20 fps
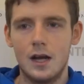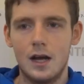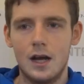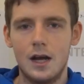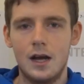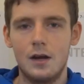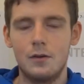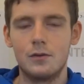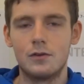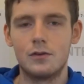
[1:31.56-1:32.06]

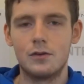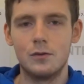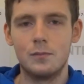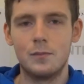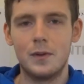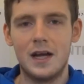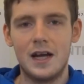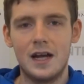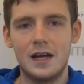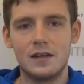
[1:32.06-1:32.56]
I would go
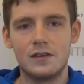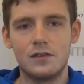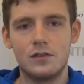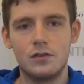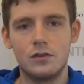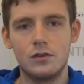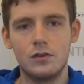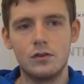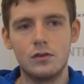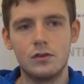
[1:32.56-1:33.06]
back
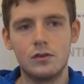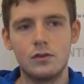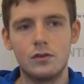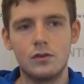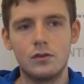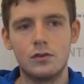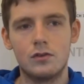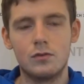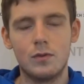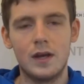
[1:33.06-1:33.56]

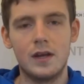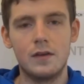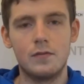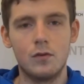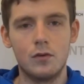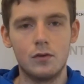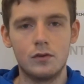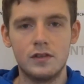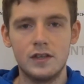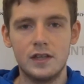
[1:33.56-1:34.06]
to
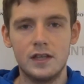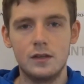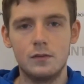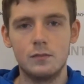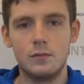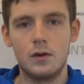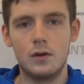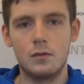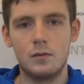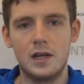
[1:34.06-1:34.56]

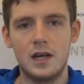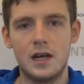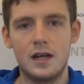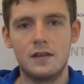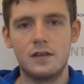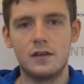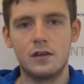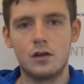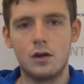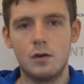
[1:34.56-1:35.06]
2014, where we
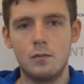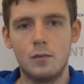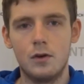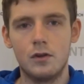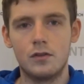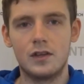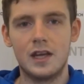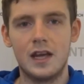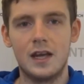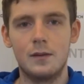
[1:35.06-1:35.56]
had the
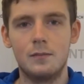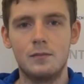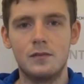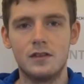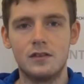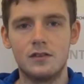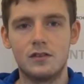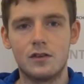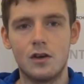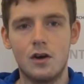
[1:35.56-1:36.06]
Commonwealth Games
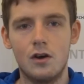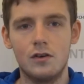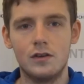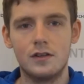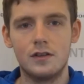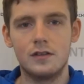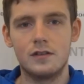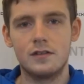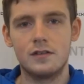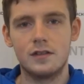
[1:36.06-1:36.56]
in
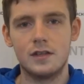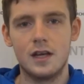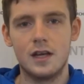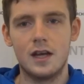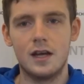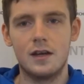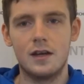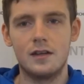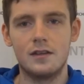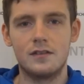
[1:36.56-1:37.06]
Scotland.
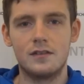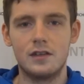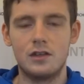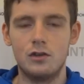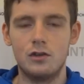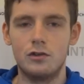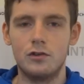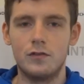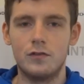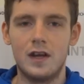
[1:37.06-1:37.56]
It's a
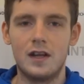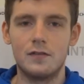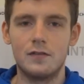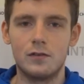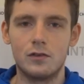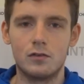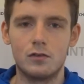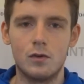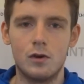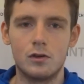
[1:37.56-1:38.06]
huge event
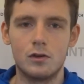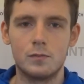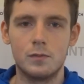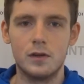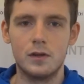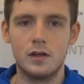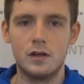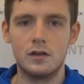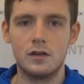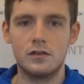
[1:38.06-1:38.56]
for squash
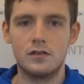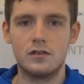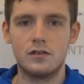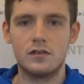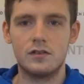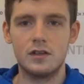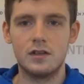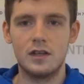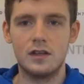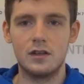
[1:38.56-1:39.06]

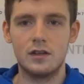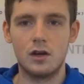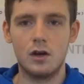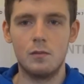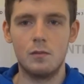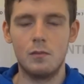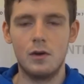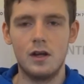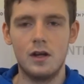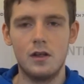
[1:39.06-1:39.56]
players in the
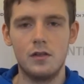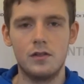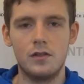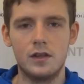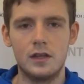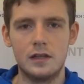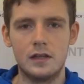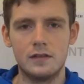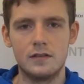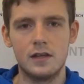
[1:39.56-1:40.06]
Commonwealth,
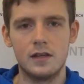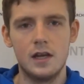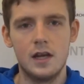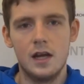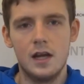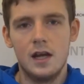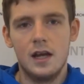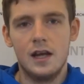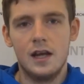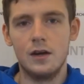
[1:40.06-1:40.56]
and
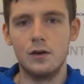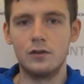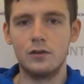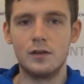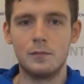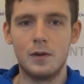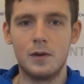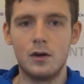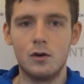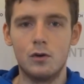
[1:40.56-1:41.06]
it
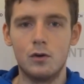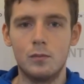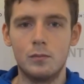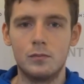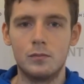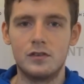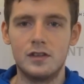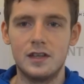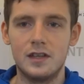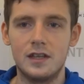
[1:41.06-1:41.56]
was in my
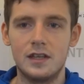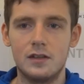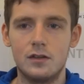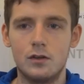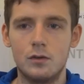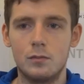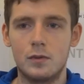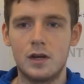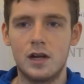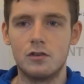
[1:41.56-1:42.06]
home city
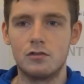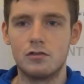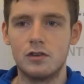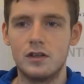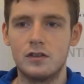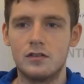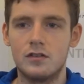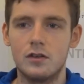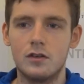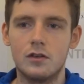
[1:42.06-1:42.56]
and home
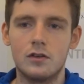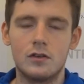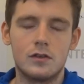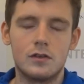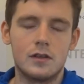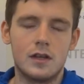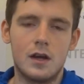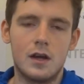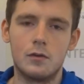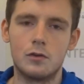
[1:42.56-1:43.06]
country,
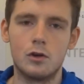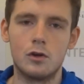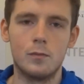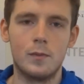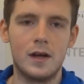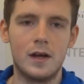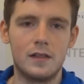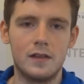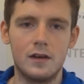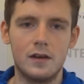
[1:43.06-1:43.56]
so I would go
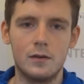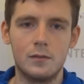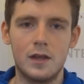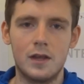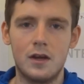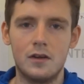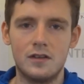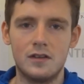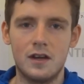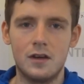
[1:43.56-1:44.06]
back there
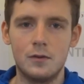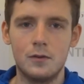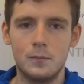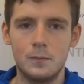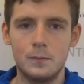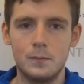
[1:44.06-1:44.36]
without a doubt.